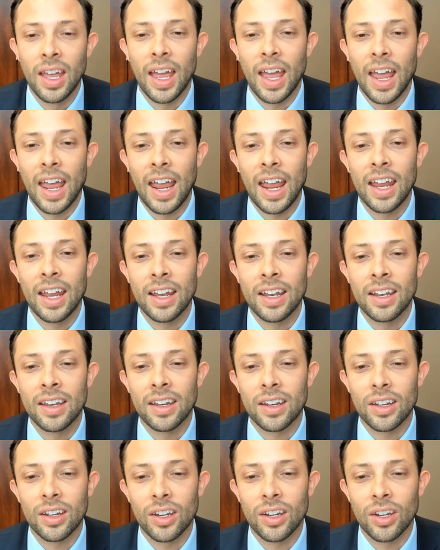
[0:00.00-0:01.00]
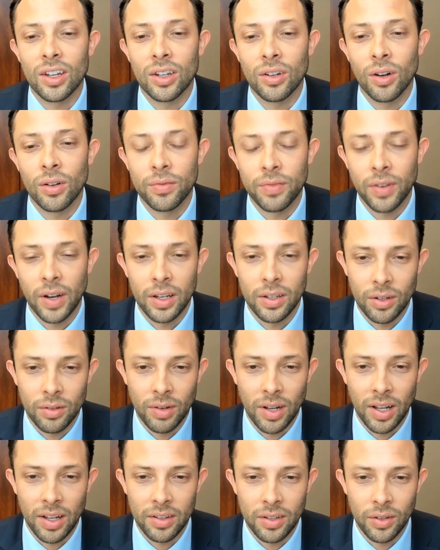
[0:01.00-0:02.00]
and your friends or
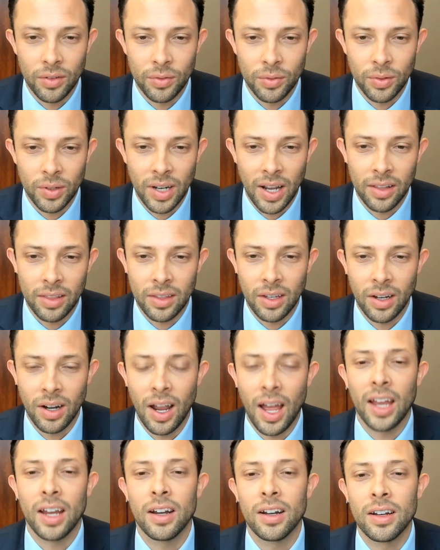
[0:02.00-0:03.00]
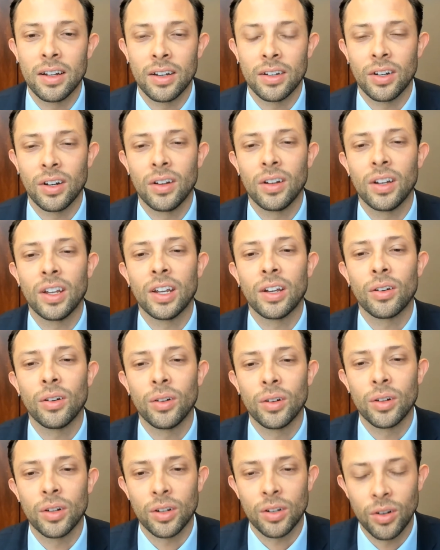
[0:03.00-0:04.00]
relatives would have to hire an attorney and go
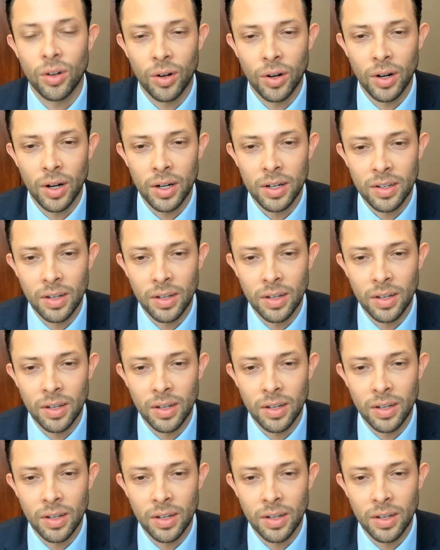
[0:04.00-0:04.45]
to court.